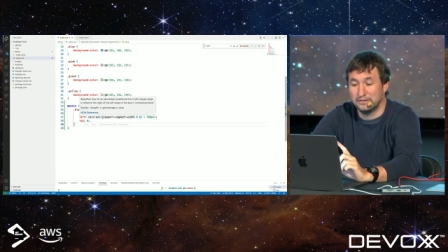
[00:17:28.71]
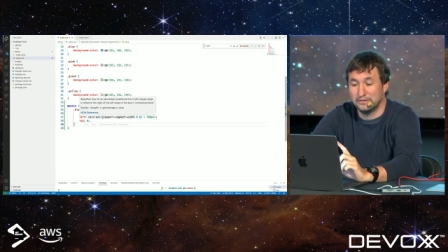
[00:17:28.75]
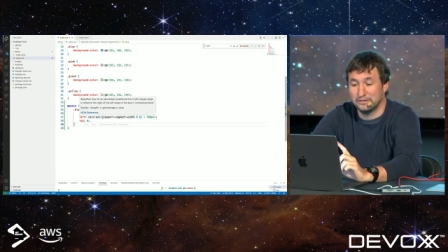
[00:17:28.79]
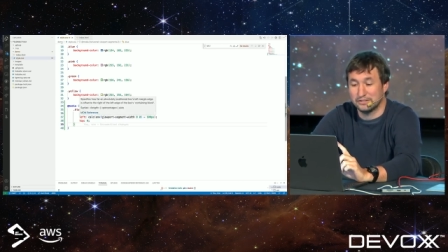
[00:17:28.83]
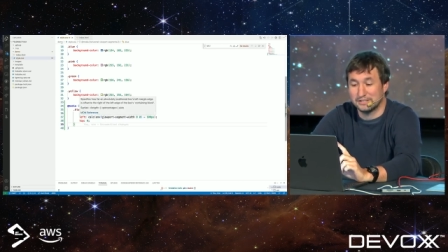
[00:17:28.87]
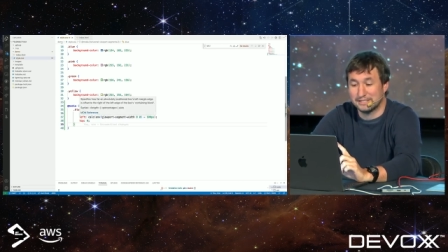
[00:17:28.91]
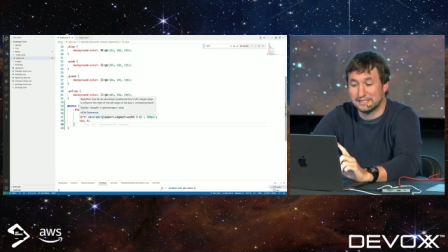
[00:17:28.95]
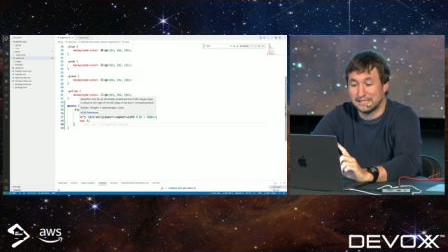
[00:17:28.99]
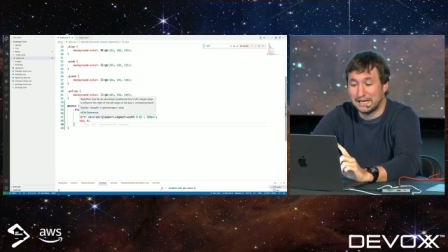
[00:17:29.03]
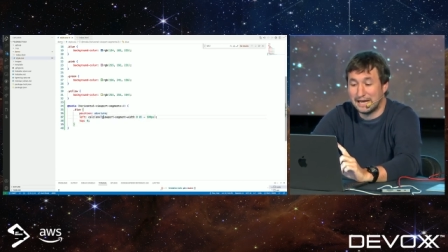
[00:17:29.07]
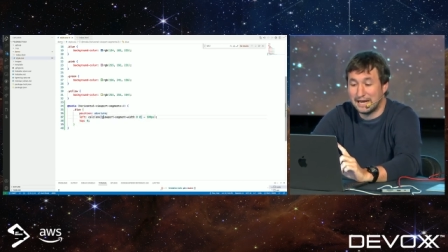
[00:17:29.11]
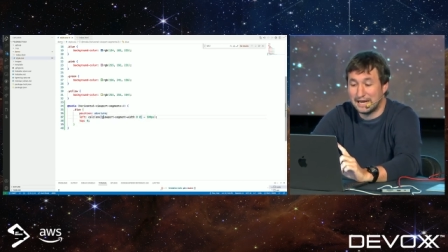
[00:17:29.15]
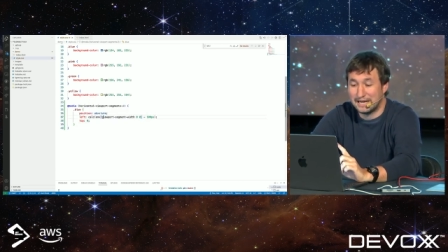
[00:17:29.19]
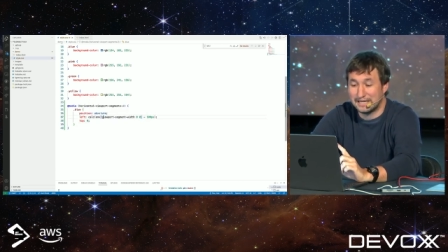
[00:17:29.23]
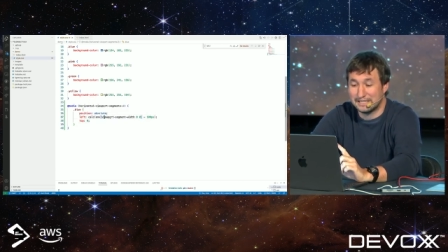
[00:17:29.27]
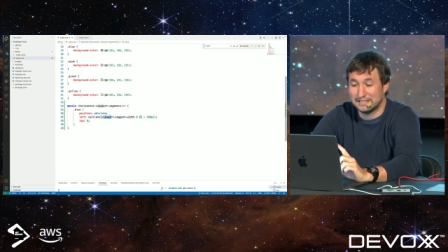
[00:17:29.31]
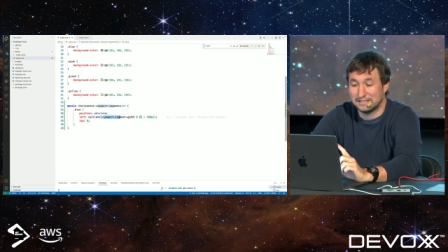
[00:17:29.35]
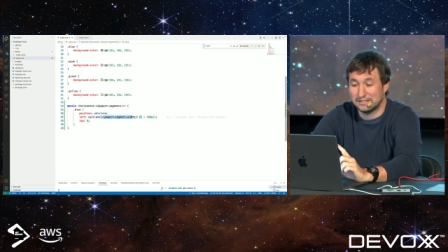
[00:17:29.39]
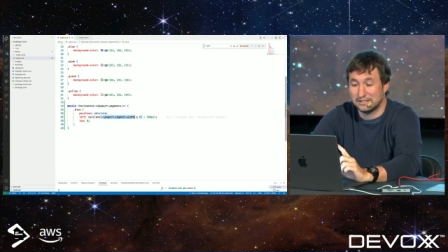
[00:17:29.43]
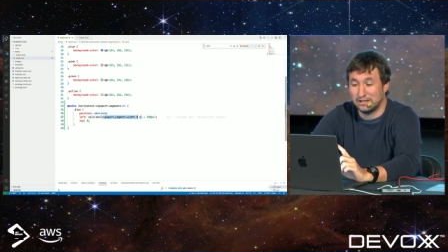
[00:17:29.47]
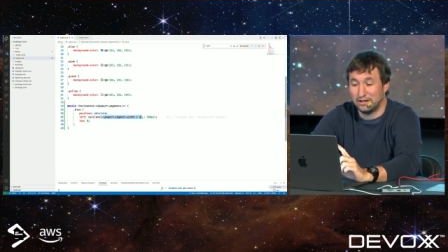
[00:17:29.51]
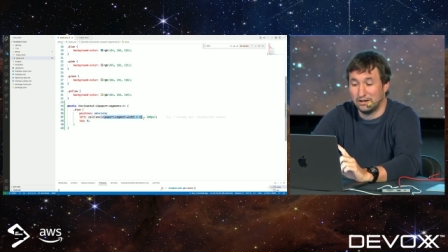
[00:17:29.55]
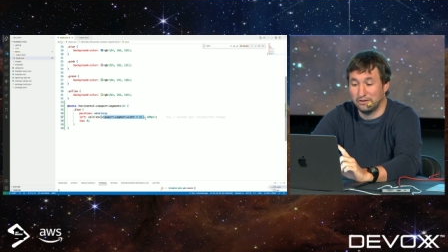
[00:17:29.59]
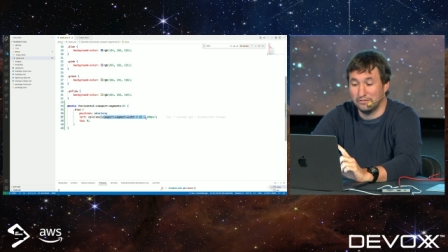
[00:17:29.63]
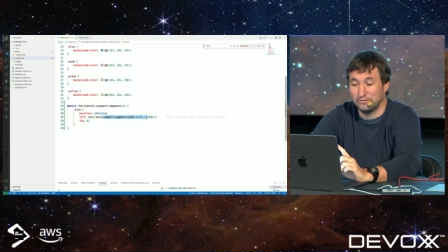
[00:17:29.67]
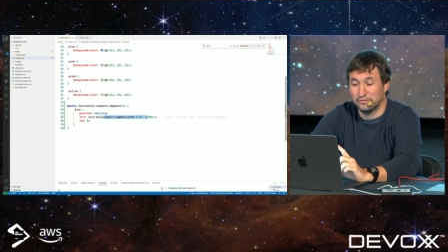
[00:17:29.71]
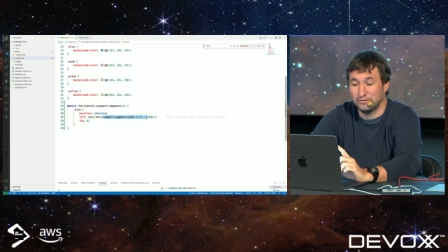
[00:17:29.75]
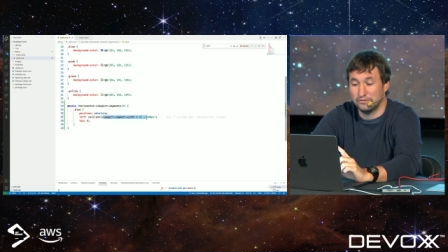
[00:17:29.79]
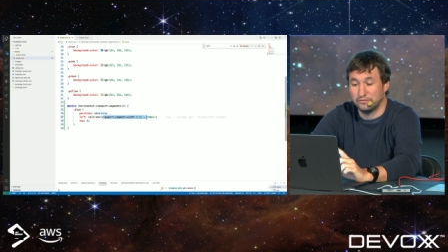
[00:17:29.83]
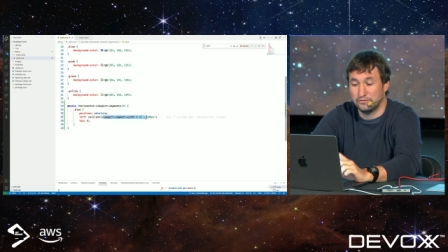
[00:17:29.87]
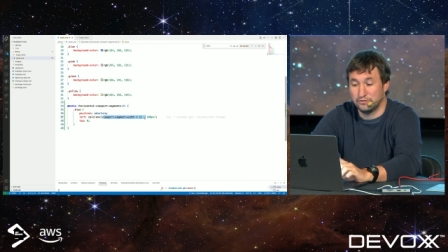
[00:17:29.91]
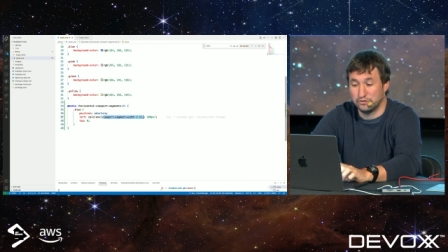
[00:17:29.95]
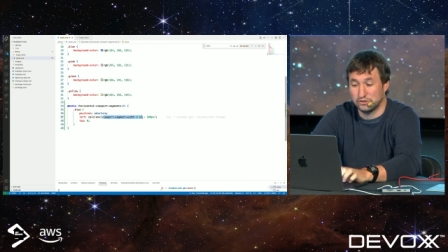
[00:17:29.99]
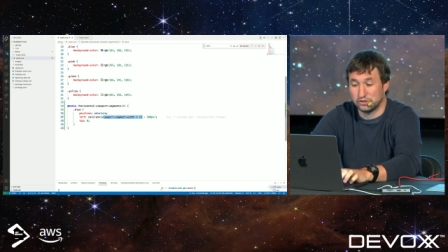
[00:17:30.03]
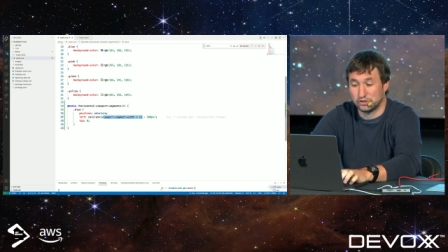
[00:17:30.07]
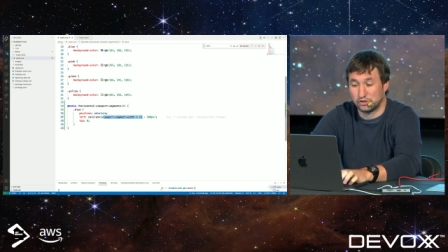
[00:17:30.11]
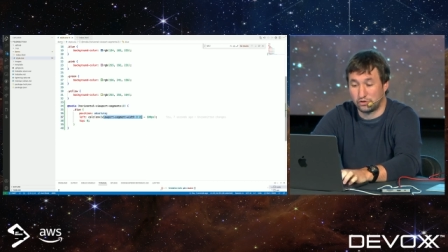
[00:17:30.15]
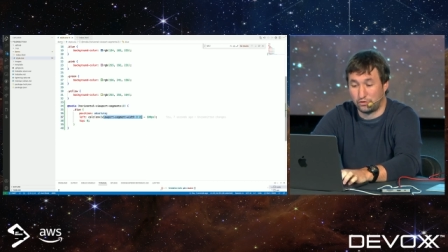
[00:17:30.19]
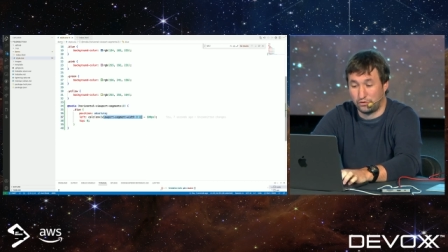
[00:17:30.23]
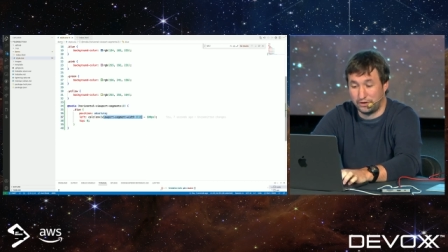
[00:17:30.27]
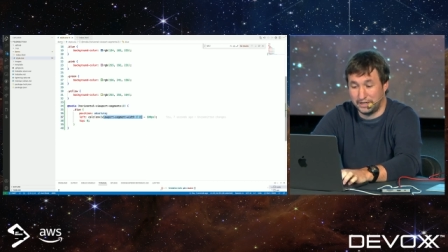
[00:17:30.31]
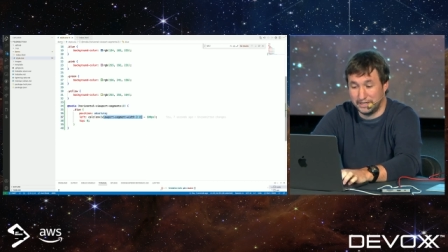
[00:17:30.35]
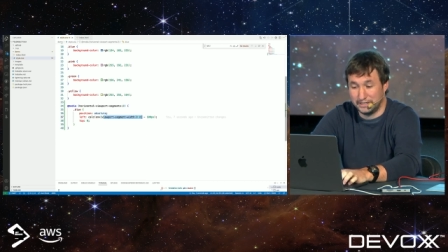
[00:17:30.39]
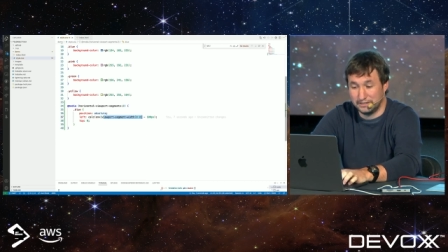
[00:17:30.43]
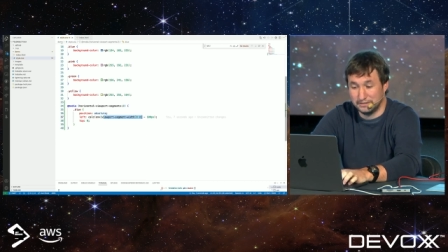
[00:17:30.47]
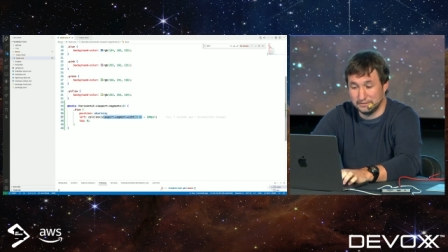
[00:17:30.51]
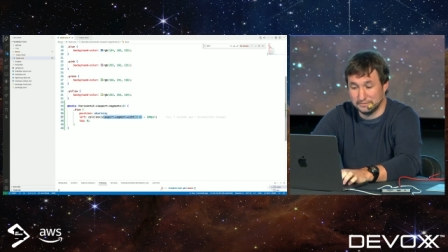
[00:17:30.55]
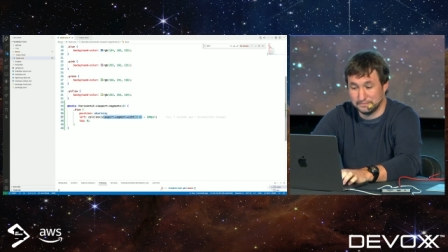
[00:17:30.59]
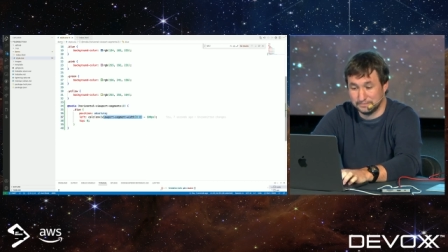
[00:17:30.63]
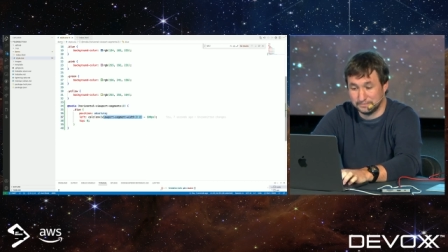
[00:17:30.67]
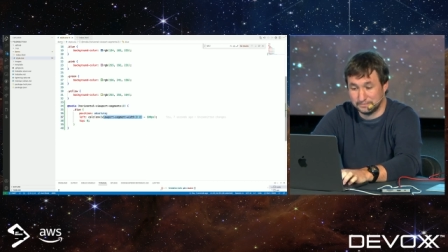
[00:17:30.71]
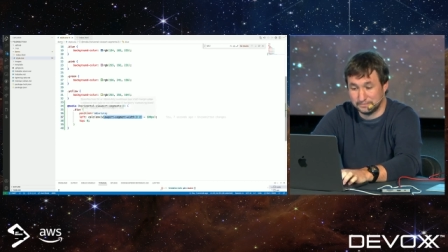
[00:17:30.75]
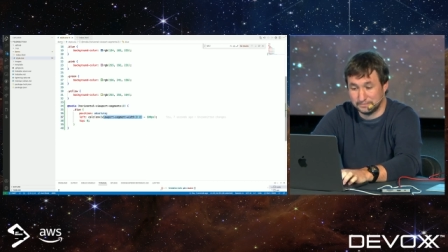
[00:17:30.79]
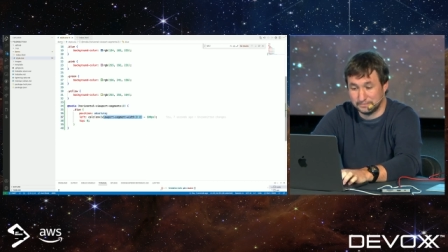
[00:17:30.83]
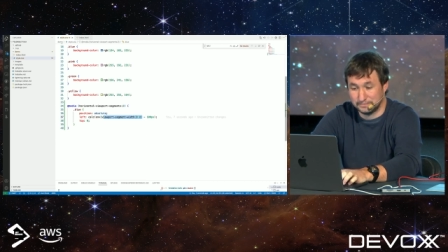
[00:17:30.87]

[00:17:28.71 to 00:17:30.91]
the size of the first screen.